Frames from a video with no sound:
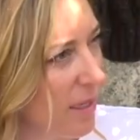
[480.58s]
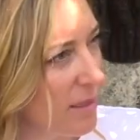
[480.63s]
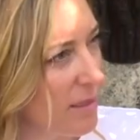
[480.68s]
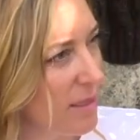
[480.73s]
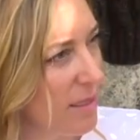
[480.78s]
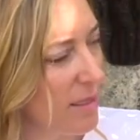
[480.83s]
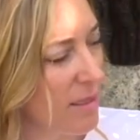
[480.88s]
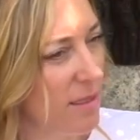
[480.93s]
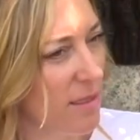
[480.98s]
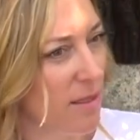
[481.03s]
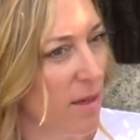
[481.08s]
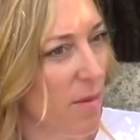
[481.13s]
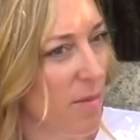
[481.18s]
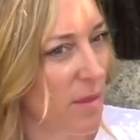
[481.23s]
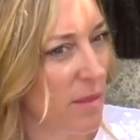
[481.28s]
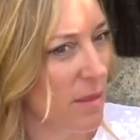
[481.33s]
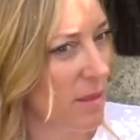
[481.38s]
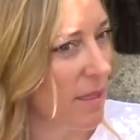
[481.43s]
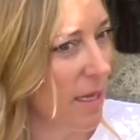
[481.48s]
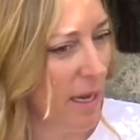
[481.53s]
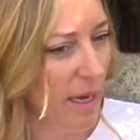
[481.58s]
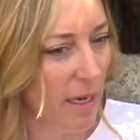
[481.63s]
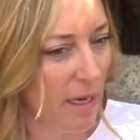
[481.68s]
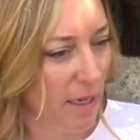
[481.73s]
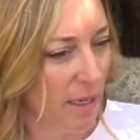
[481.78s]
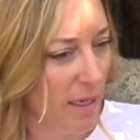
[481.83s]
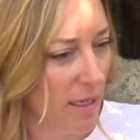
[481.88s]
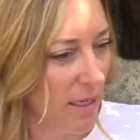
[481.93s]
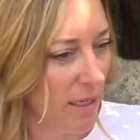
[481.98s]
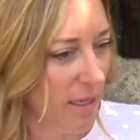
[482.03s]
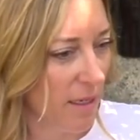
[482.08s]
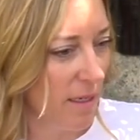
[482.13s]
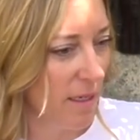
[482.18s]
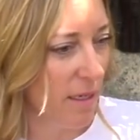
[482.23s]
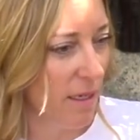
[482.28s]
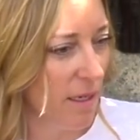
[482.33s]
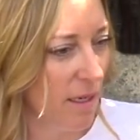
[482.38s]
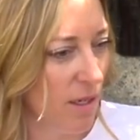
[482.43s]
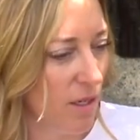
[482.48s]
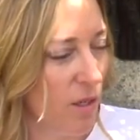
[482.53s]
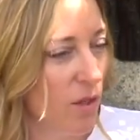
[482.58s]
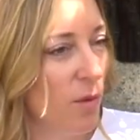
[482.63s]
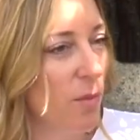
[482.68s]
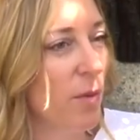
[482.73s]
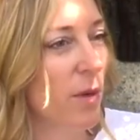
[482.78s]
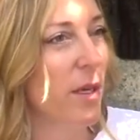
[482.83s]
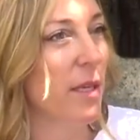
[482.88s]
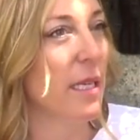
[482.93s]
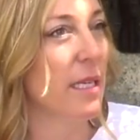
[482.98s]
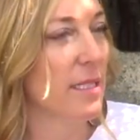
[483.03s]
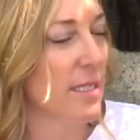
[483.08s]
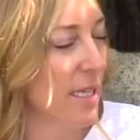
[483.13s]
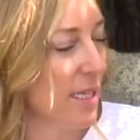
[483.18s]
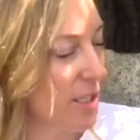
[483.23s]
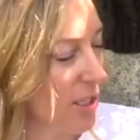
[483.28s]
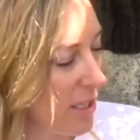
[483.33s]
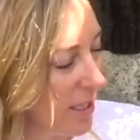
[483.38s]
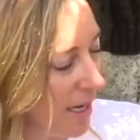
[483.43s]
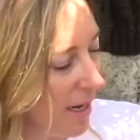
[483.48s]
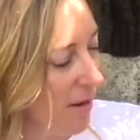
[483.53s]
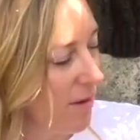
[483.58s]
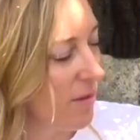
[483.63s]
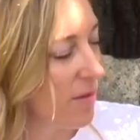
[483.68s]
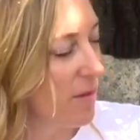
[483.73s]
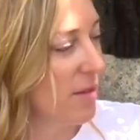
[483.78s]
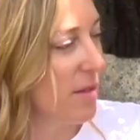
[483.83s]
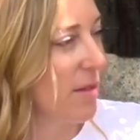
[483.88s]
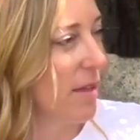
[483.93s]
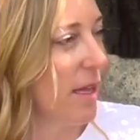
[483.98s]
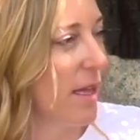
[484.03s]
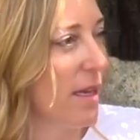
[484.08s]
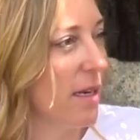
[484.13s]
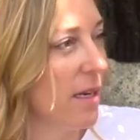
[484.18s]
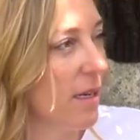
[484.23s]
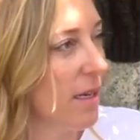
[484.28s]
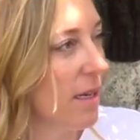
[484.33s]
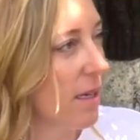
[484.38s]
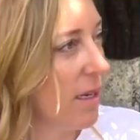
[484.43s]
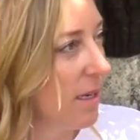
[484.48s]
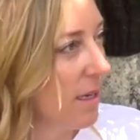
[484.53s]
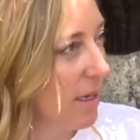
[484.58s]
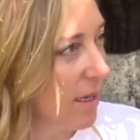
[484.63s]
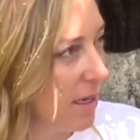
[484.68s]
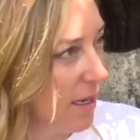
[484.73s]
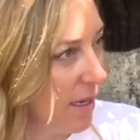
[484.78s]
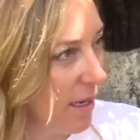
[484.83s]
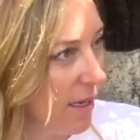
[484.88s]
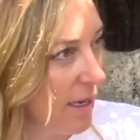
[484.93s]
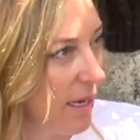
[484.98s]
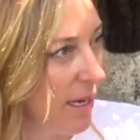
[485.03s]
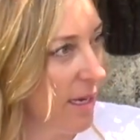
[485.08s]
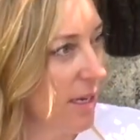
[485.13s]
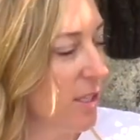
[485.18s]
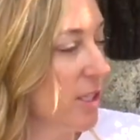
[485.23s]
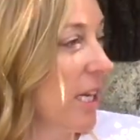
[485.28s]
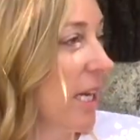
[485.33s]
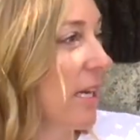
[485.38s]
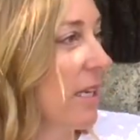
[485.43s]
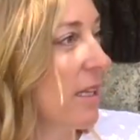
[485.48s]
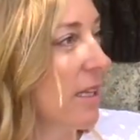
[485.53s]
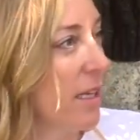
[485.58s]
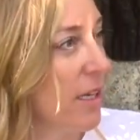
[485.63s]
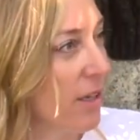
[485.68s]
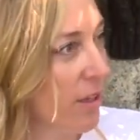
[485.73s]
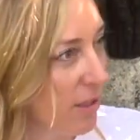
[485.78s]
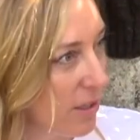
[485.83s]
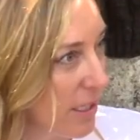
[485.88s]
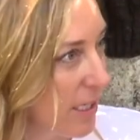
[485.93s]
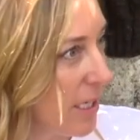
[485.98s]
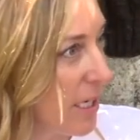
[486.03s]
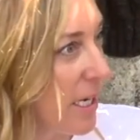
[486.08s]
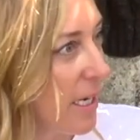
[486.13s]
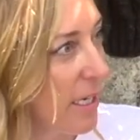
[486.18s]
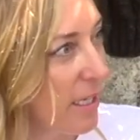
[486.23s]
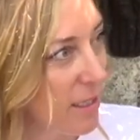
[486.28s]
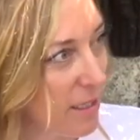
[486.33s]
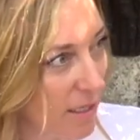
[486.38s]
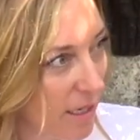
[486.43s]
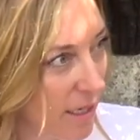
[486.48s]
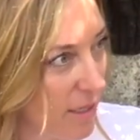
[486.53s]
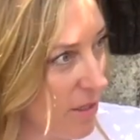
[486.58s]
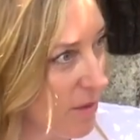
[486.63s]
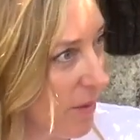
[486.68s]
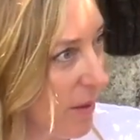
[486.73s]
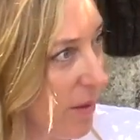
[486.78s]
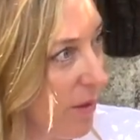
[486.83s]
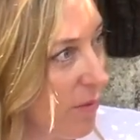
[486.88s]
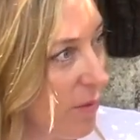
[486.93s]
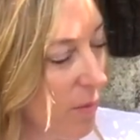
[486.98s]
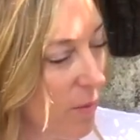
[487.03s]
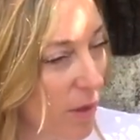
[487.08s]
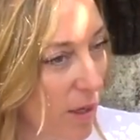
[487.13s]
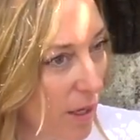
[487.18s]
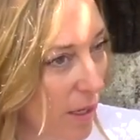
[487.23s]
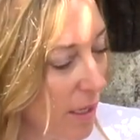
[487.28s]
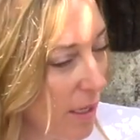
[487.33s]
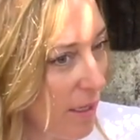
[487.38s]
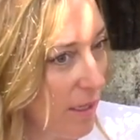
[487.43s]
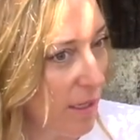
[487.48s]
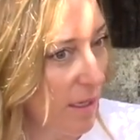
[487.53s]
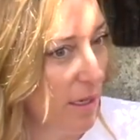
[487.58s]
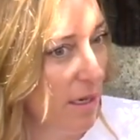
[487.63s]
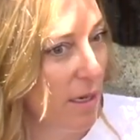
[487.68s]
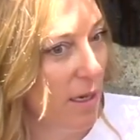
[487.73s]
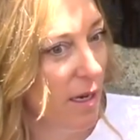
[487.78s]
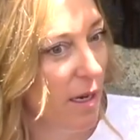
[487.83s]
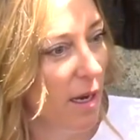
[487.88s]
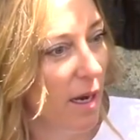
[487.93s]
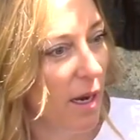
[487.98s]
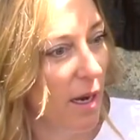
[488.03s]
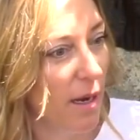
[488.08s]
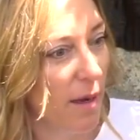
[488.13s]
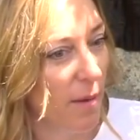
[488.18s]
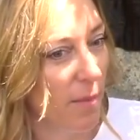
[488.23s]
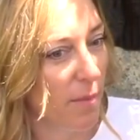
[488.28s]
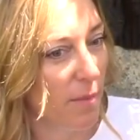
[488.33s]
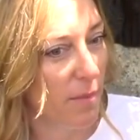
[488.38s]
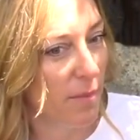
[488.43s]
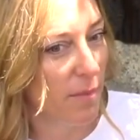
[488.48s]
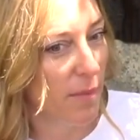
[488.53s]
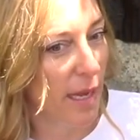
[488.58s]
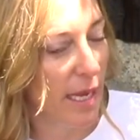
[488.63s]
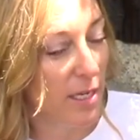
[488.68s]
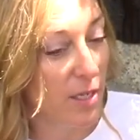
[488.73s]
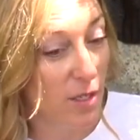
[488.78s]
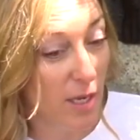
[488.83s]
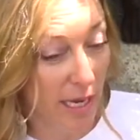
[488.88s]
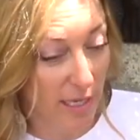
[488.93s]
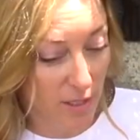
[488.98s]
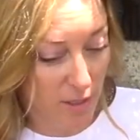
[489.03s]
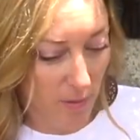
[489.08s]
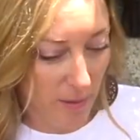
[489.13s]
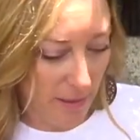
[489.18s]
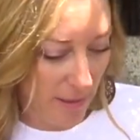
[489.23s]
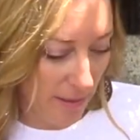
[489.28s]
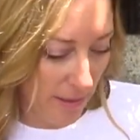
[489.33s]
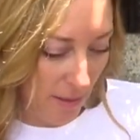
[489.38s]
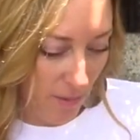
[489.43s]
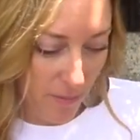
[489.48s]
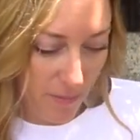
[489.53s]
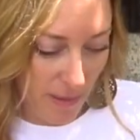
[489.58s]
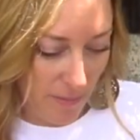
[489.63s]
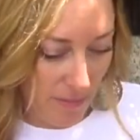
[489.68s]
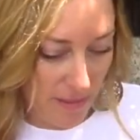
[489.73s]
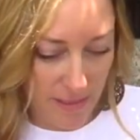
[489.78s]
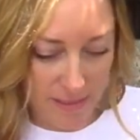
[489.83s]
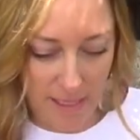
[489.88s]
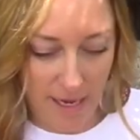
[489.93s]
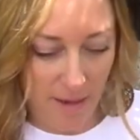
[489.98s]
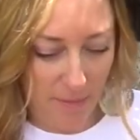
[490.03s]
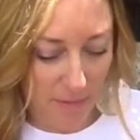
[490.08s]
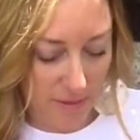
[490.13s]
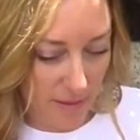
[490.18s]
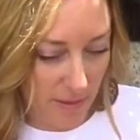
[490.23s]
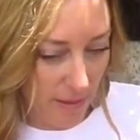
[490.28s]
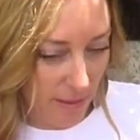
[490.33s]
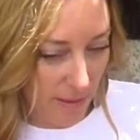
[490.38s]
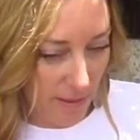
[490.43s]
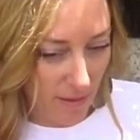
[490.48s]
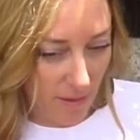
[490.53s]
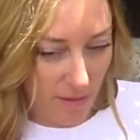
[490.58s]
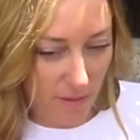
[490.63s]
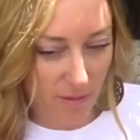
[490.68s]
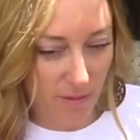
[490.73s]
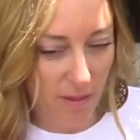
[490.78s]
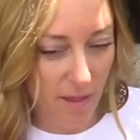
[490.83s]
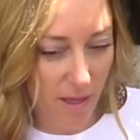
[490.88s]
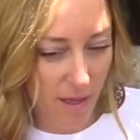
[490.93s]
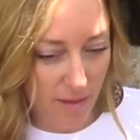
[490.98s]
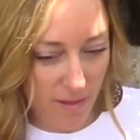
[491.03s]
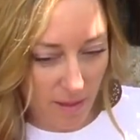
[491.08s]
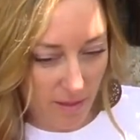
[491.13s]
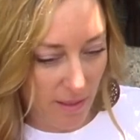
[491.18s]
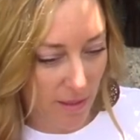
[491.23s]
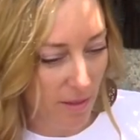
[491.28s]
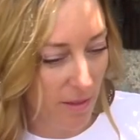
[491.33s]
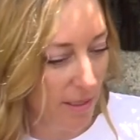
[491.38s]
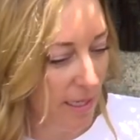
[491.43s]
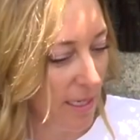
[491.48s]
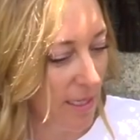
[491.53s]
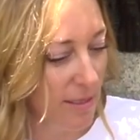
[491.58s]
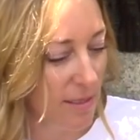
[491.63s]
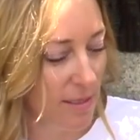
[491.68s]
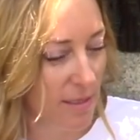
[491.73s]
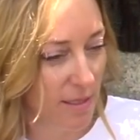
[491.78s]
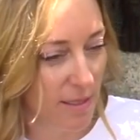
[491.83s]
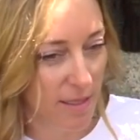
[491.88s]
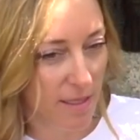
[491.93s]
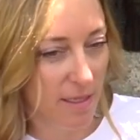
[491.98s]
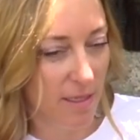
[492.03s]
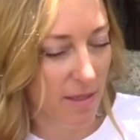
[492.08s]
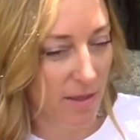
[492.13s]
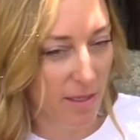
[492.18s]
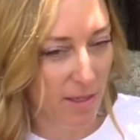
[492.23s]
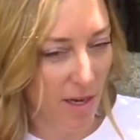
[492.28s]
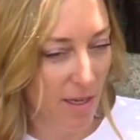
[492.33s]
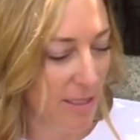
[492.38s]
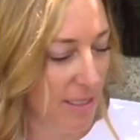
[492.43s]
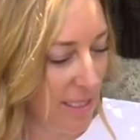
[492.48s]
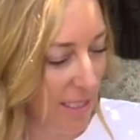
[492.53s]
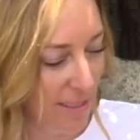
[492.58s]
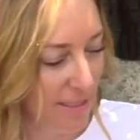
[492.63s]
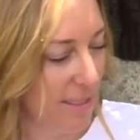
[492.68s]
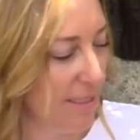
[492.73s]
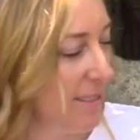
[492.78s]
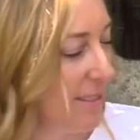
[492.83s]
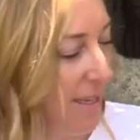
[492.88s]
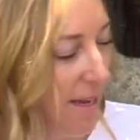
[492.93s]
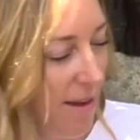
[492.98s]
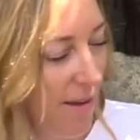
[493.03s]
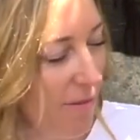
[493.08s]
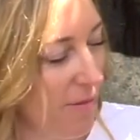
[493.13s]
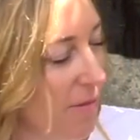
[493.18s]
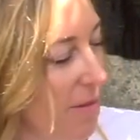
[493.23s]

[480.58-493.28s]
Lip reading: it's almost like you put the intention out, then and energetically you're clearing and doing all the work and doing the little baby steps, the little lists, the non-sexy stuff,